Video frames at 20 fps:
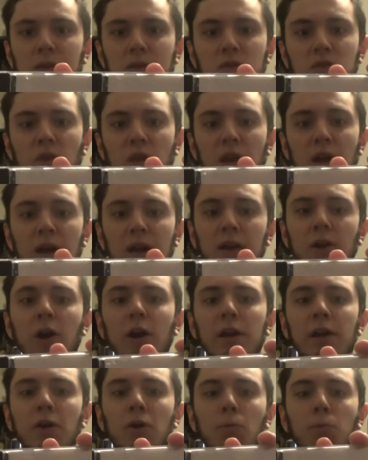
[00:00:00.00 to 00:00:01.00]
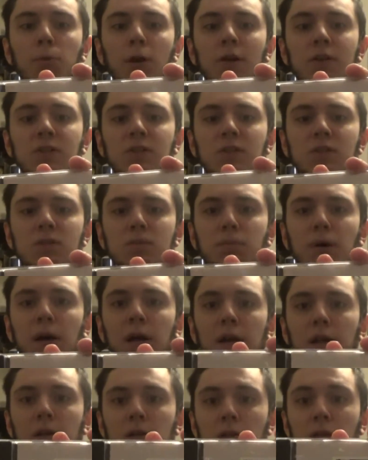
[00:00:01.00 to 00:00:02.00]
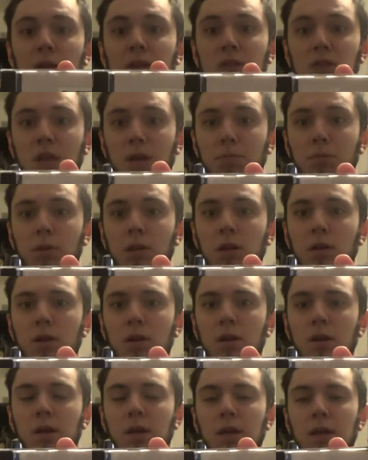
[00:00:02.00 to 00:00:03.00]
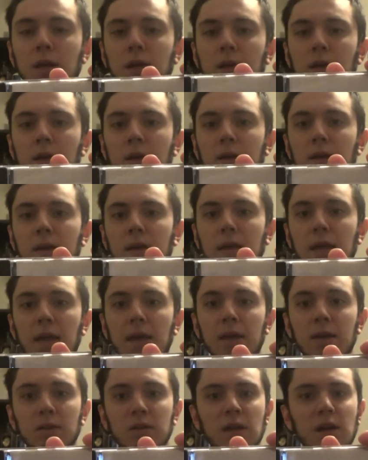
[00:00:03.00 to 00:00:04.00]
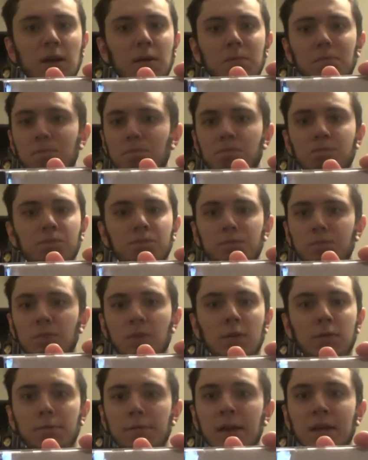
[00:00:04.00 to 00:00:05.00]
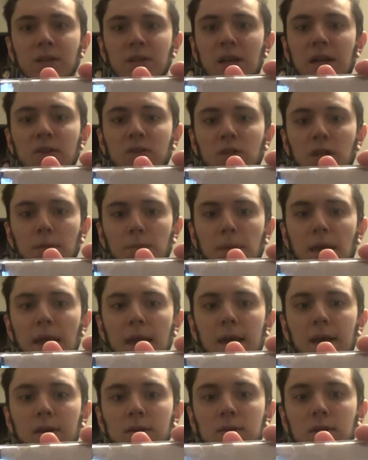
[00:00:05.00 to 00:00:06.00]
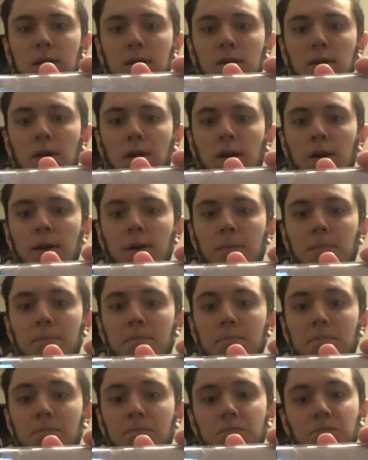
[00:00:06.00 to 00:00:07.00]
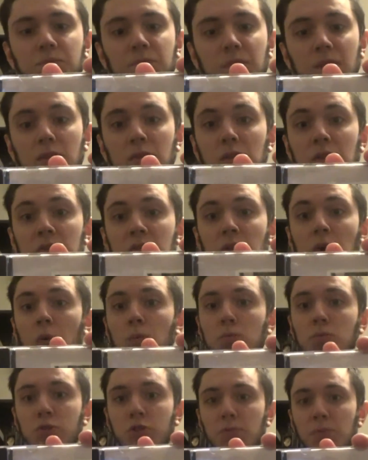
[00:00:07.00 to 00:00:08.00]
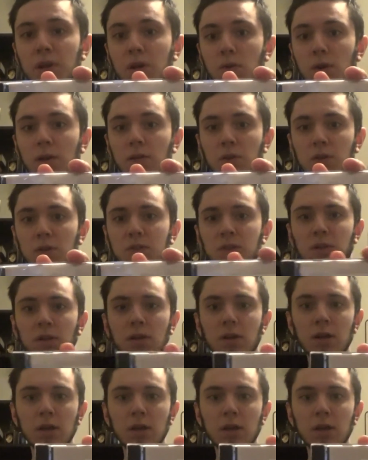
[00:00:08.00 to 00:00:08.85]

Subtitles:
So yeah, I got here Presence by Led Zeppelin, and yeah, fantastic band, and this album should be a great listen.